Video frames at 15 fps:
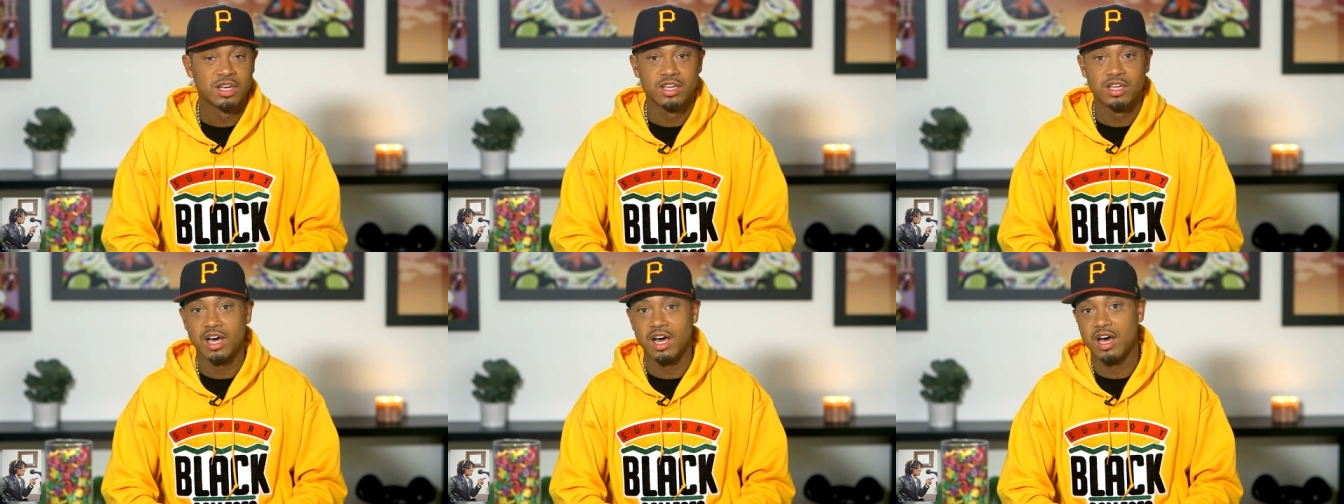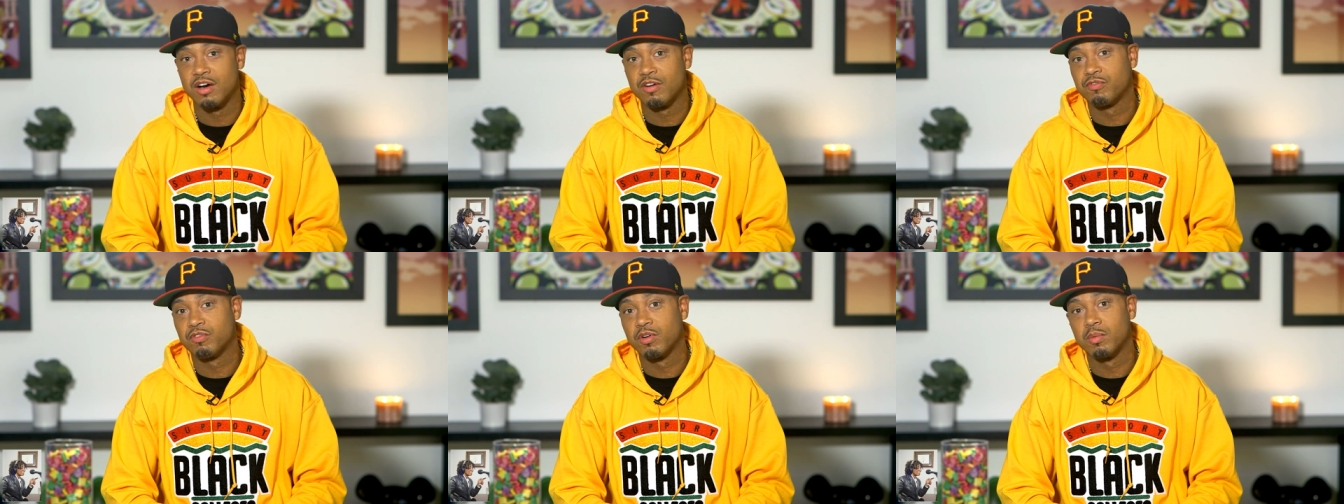
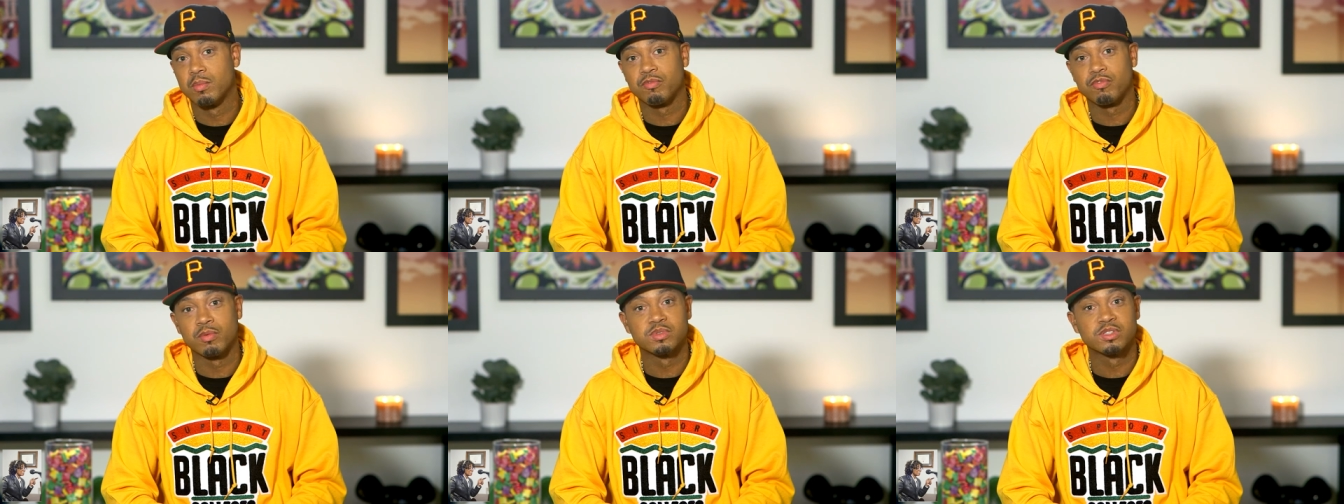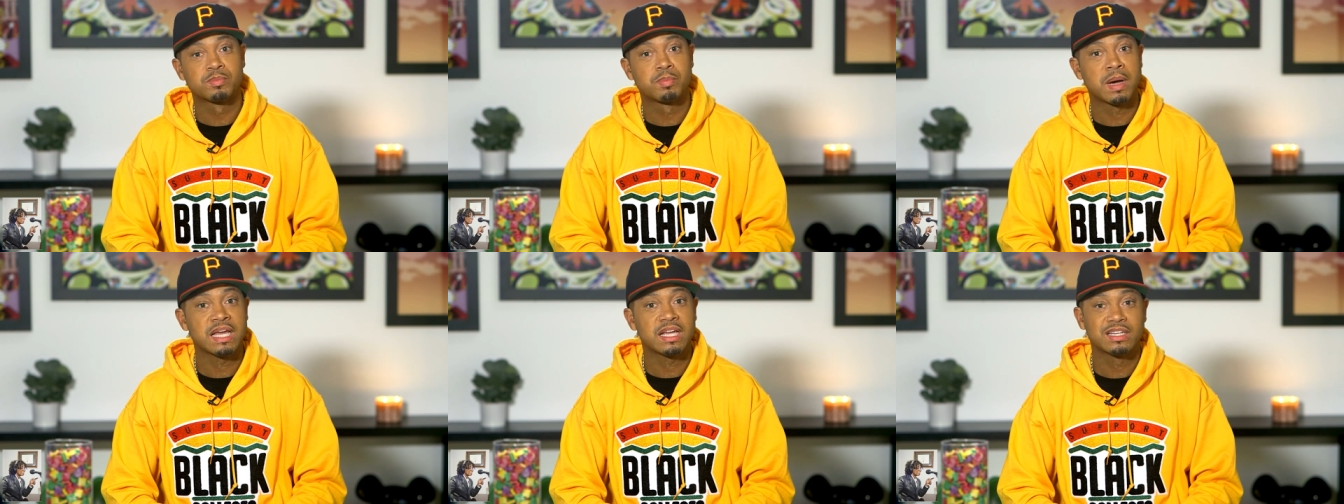uh, from from
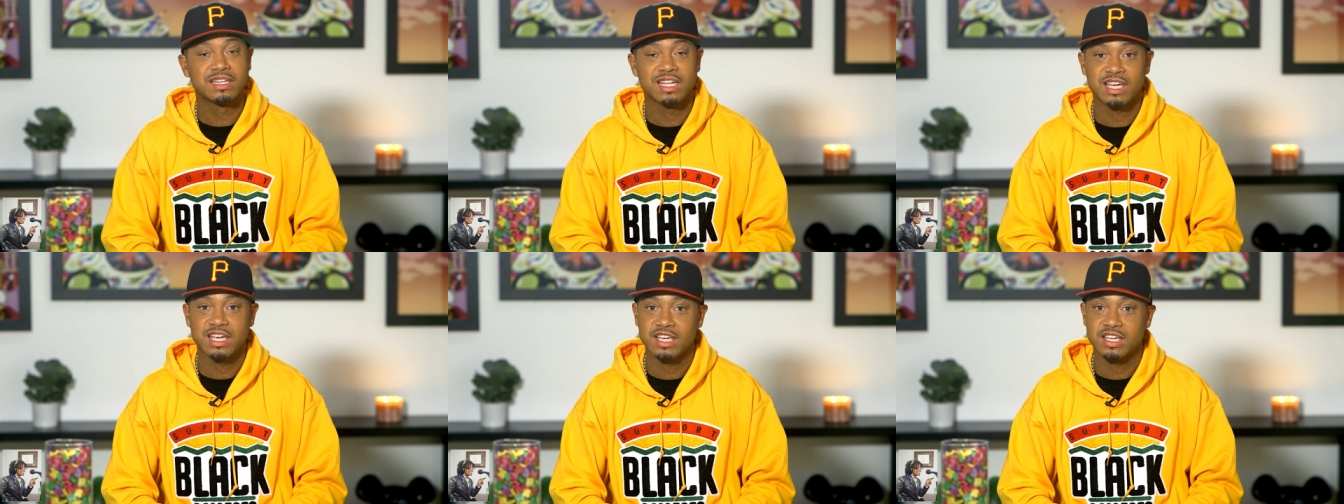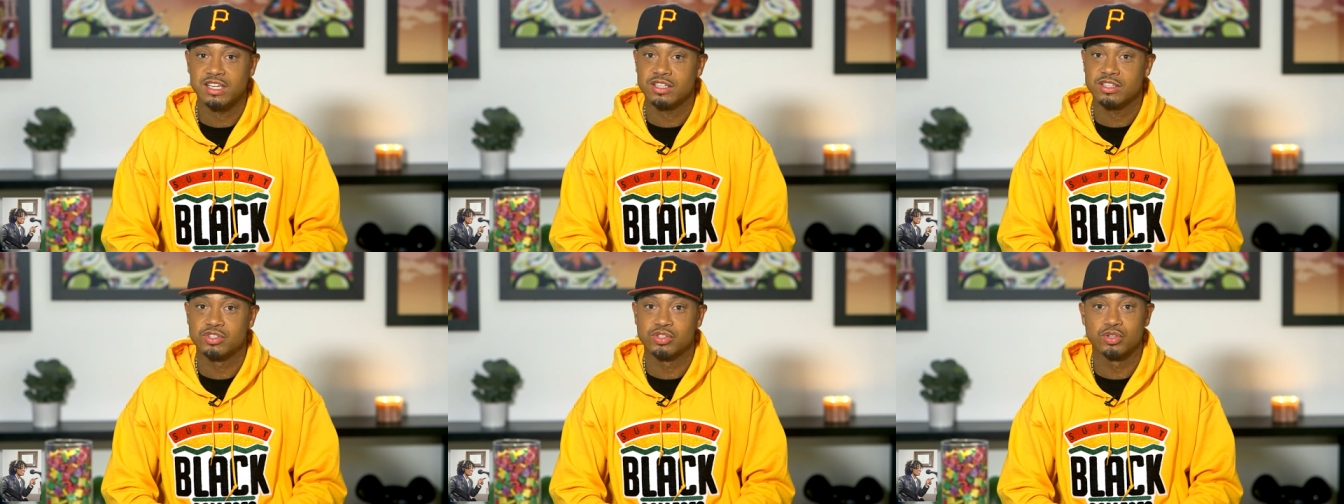Spike
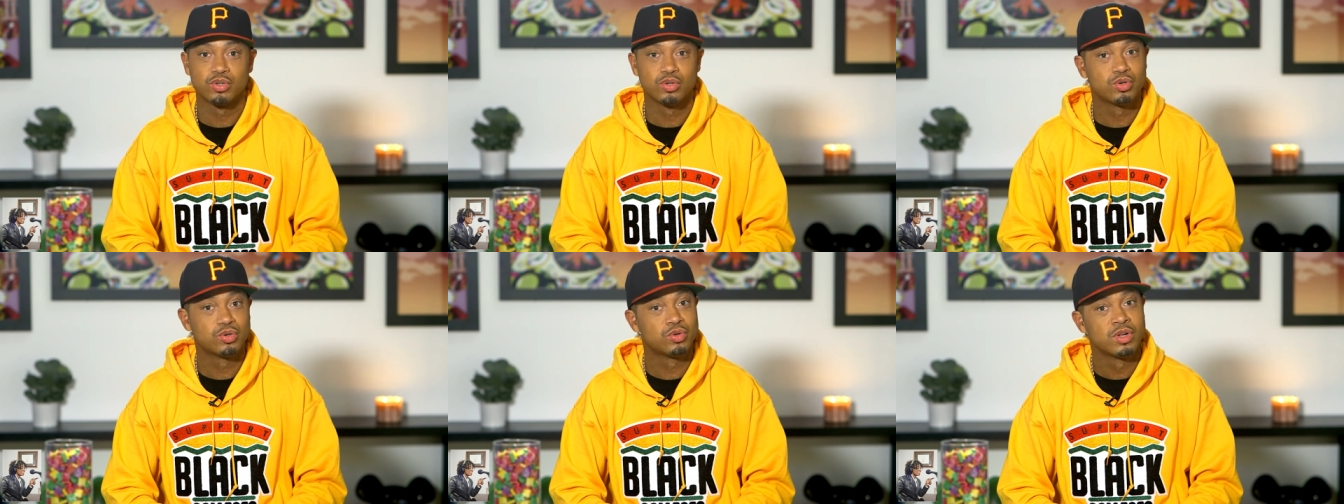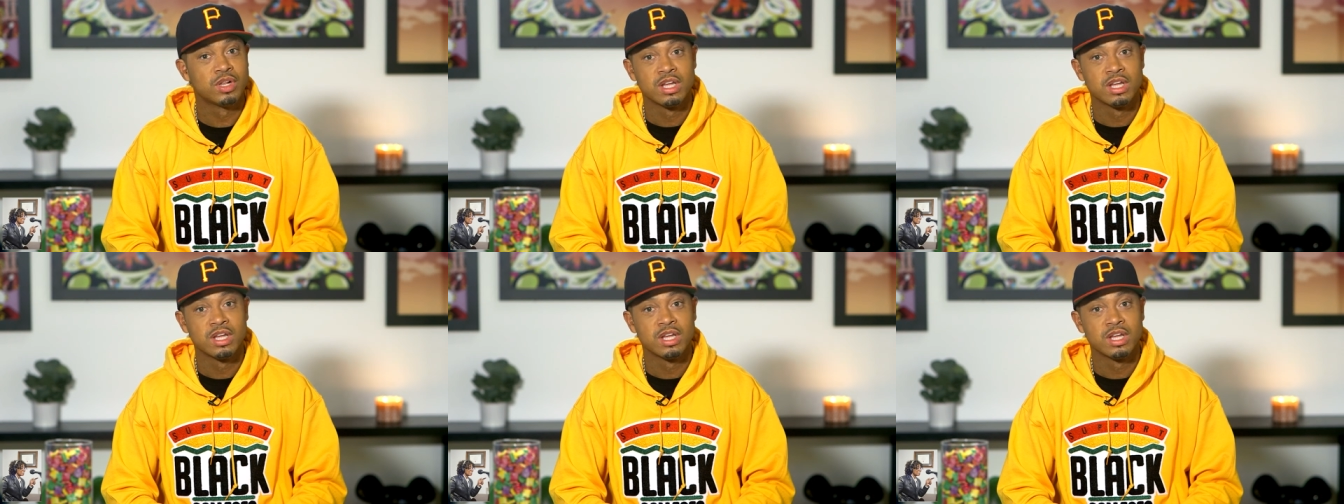Lee to